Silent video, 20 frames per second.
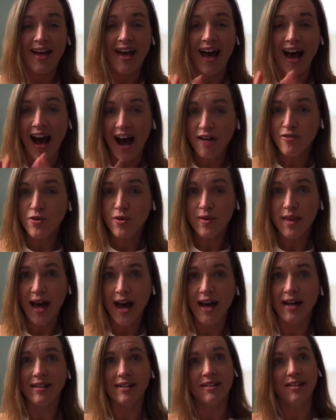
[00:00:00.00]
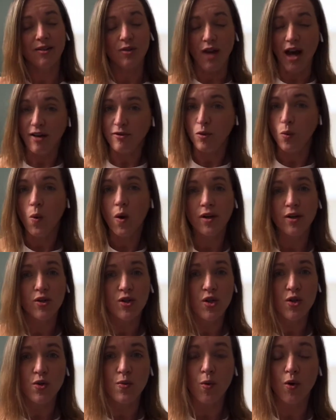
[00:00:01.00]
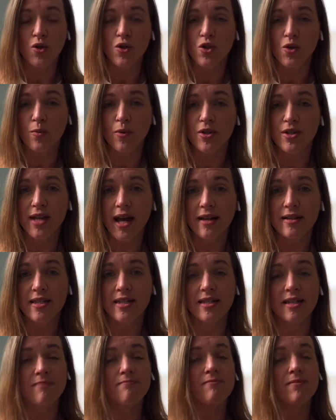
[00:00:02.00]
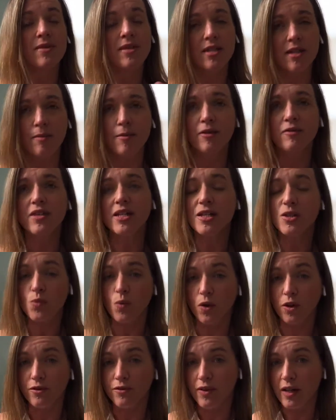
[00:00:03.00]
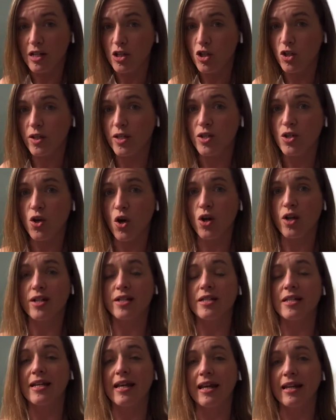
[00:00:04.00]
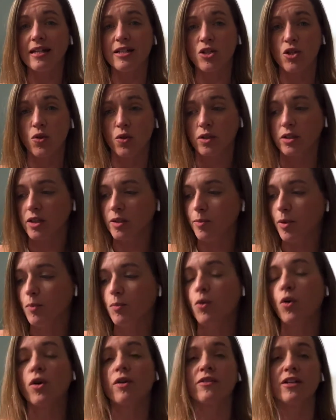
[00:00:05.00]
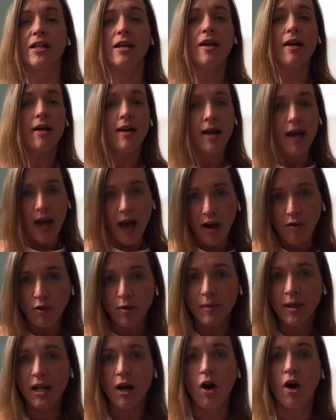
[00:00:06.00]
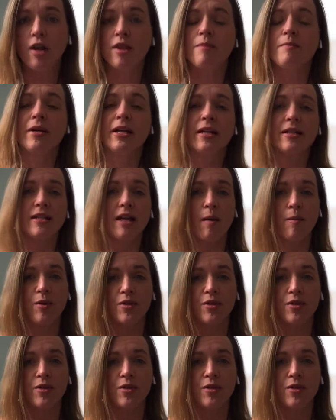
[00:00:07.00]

After that, you have one or two more supersets. Some of these will eventually start to get into a little bit more of an every minute on the minute type